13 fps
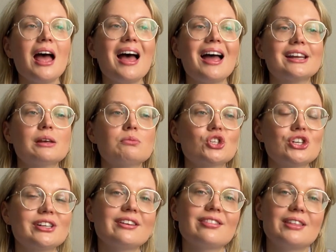And I'm
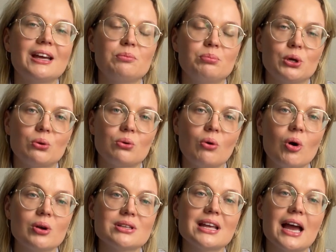sharing that
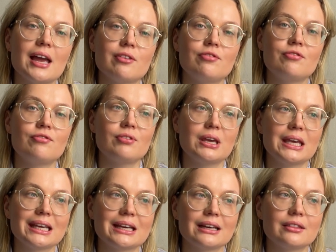because I
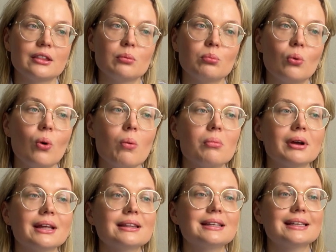think at the
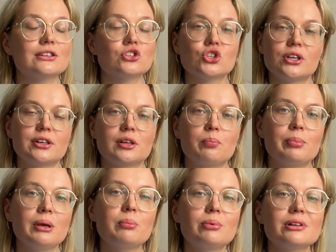moment, in general,
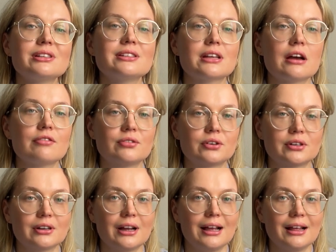people
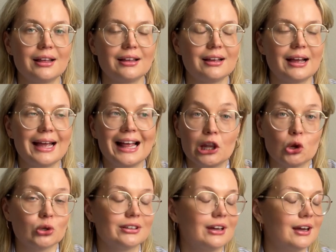suffer a
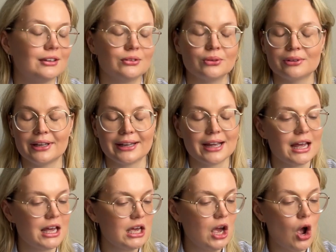lot. I don't know, like
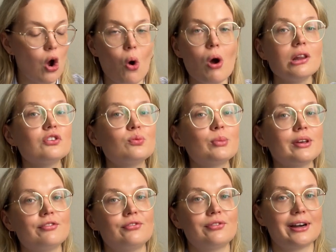all of my
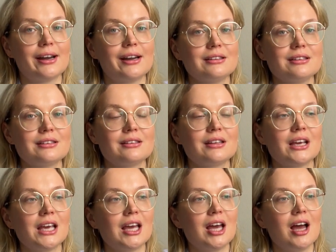friends
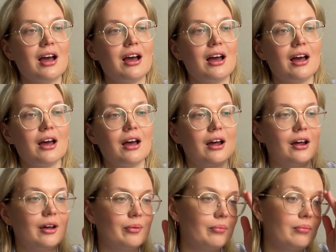
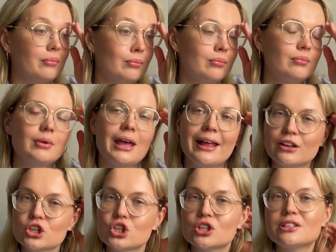are
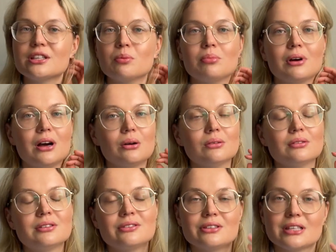anxious about
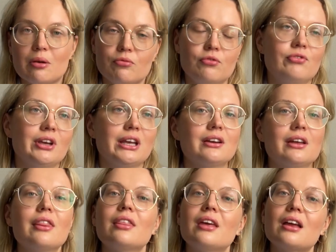something
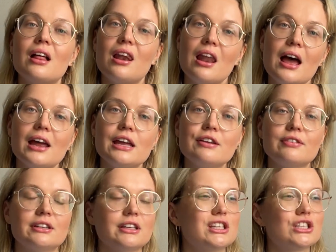in their life,
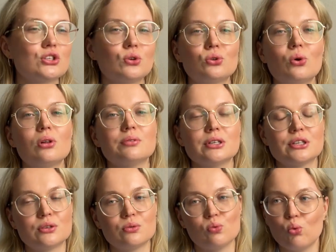and it's not
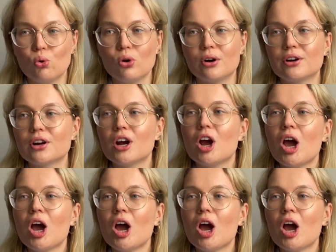always work,